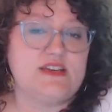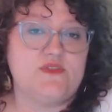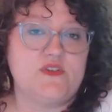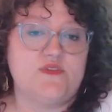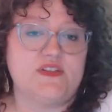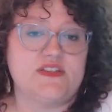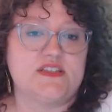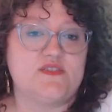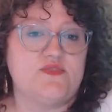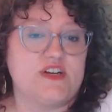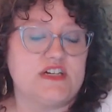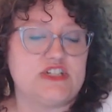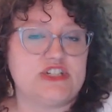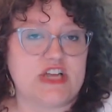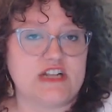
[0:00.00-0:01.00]
even if it's
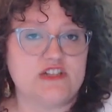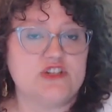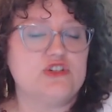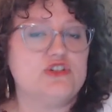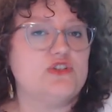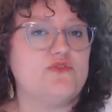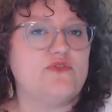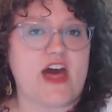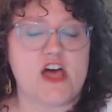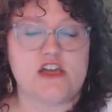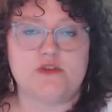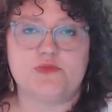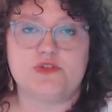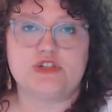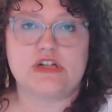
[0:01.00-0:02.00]
very gentle,
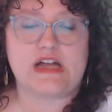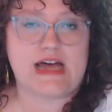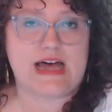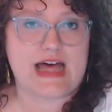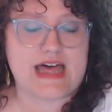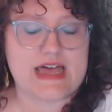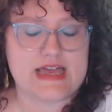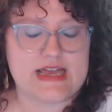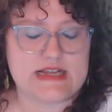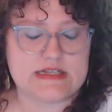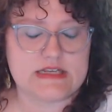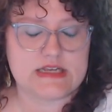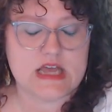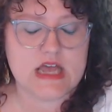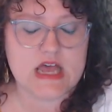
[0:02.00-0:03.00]
valuable,
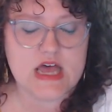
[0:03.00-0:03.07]
kind.